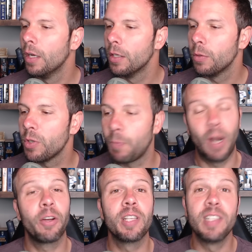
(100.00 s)
Which
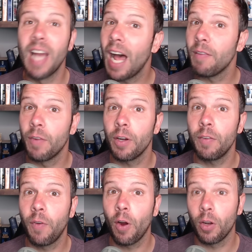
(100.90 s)
apparently is not very
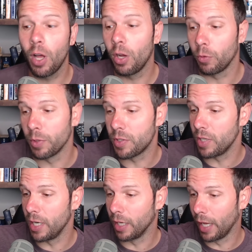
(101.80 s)
far along with
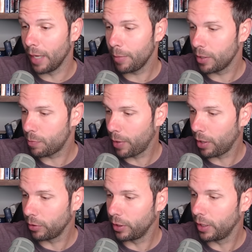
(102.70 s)
CeeDee Lamb and is
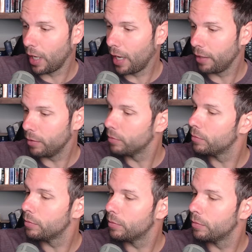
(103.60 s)
apparently not
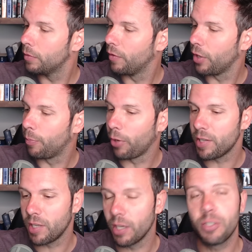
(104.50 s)
a very
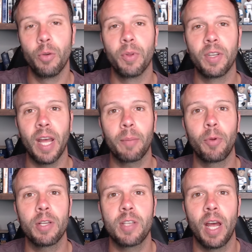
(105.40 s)
pressing issue with Dak
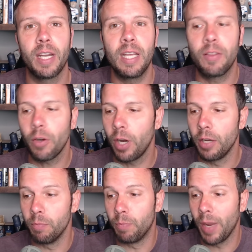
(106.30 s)
Prescott either
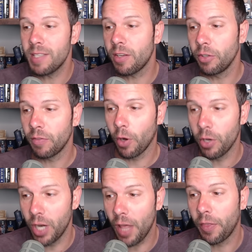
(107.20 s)
and basically have
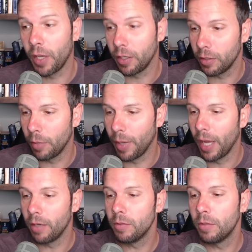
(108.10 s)
heard nothing
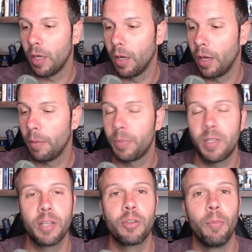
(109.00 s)
about a
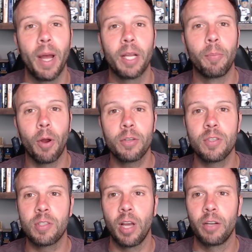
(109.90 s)
potential Micah
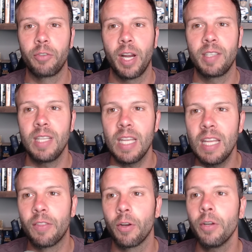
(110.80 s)
Parsons contract
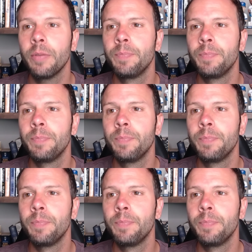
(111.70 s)
either,